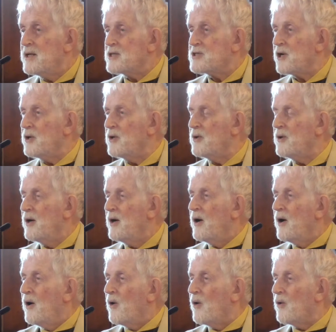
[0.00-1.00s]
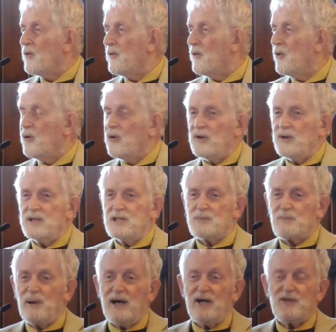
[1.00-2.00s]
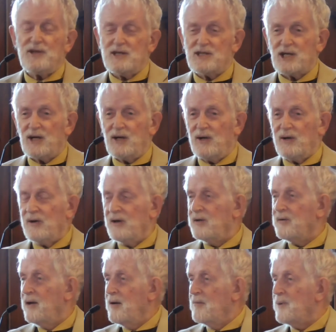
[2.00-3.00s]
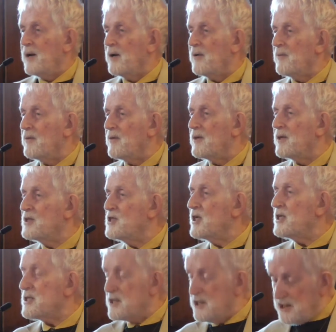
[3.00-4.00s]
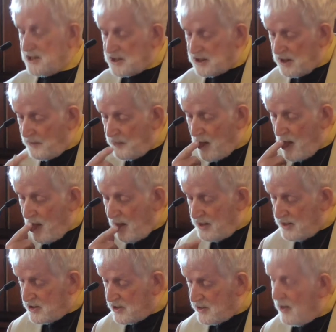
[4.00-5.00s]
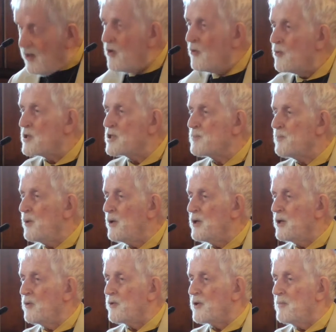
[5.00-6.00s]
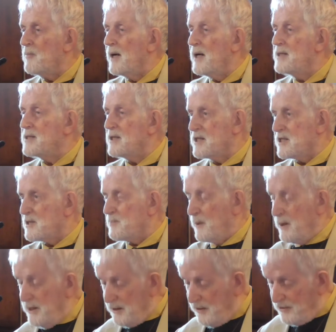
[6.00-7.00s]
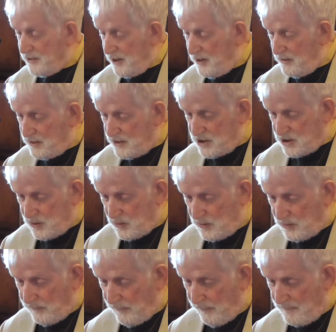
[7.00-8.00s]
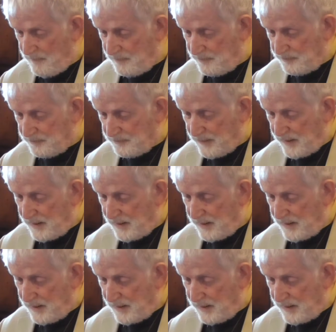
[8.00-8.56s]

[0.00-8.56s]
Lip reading: So all these bad things are going on, but the justice system is responding with amazing speed and thoroughness to all of them.